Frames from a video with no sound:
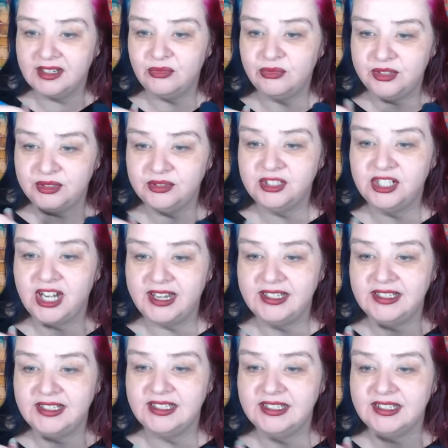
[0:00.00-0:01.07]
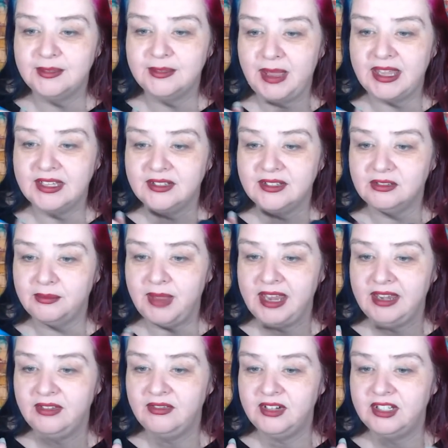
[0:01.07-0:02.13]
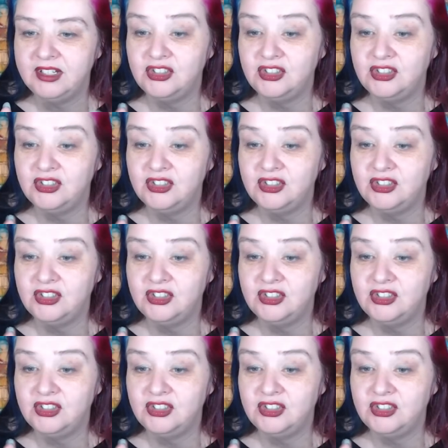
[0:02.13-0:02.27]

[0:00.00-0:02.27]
Now, real chai tea is the best from Henry